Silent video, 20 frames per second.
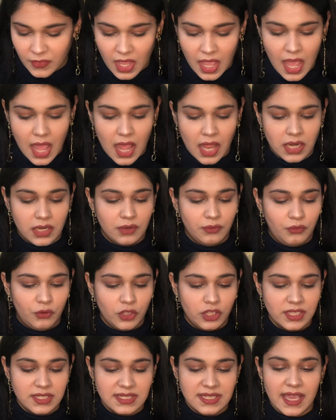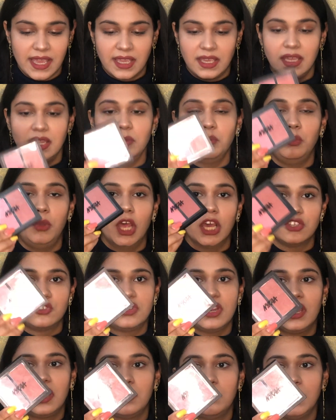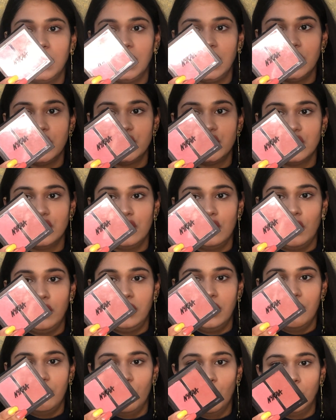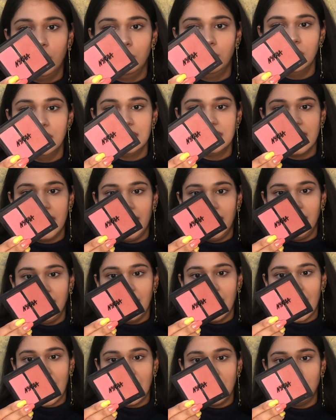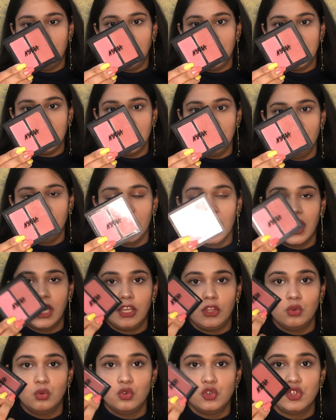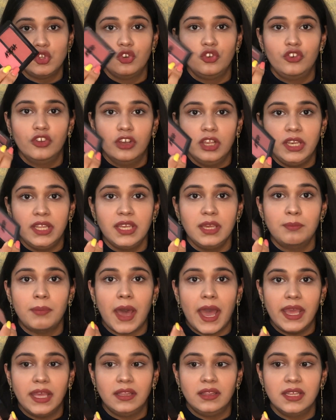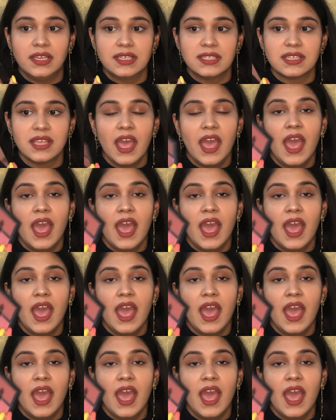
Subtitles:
And for the second blush recommendation on the affordable side, I believe that you should really buy this